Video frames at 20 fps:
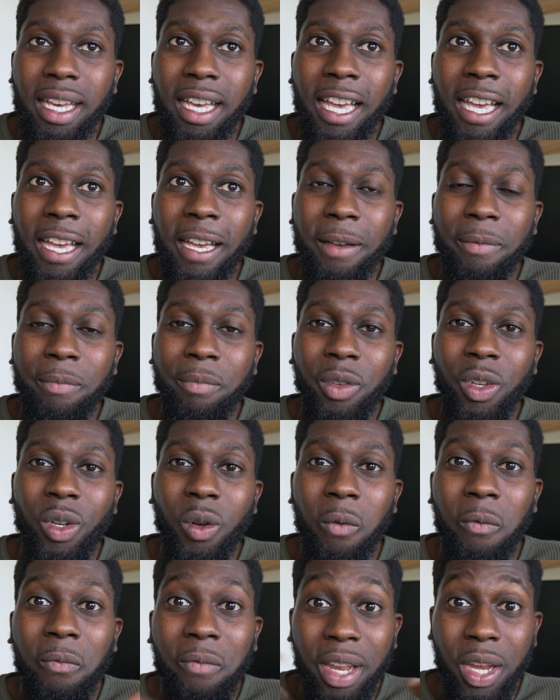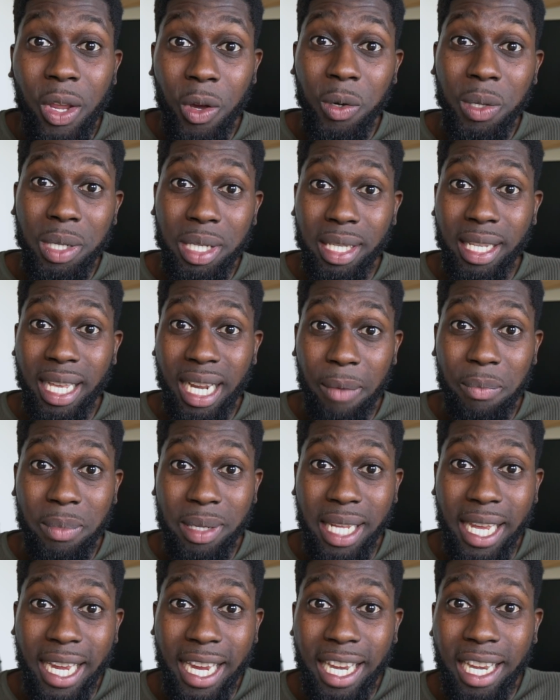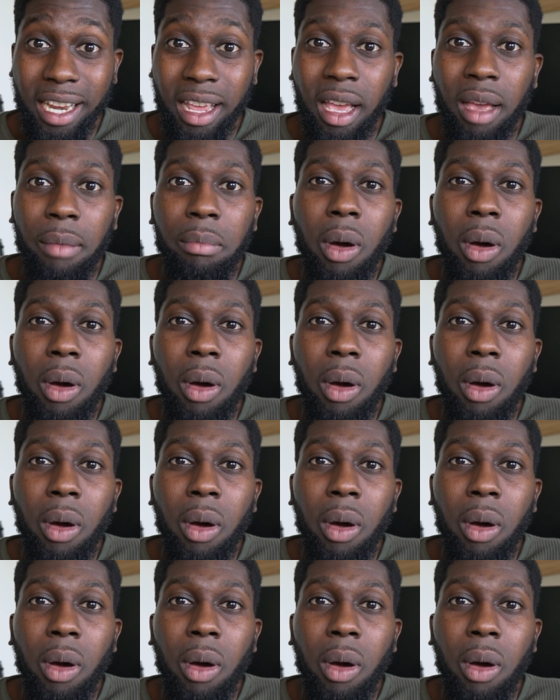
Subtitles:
you know, videos that I'm saying,